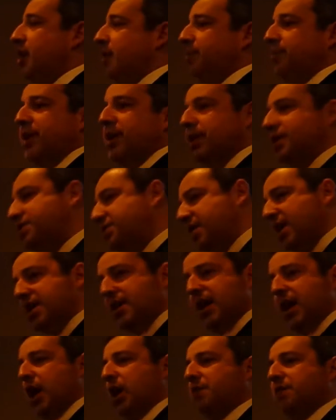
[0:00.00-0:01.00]
something, let's
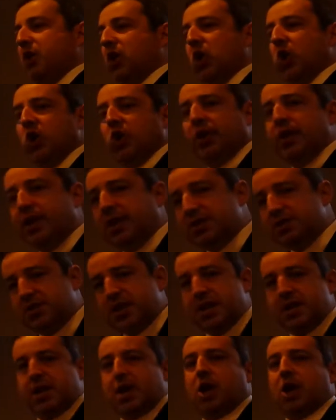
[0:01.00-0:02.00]
take care of it early, let's
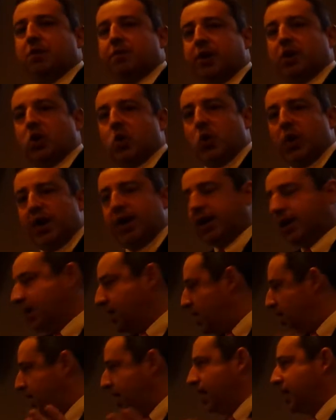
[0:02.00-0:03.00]
take care of it quick,
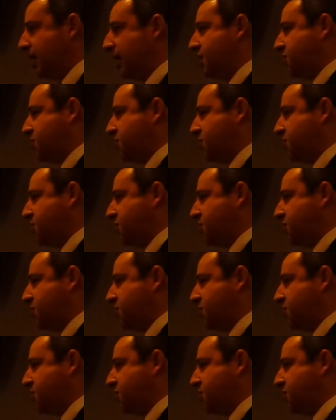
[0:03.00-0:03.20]
and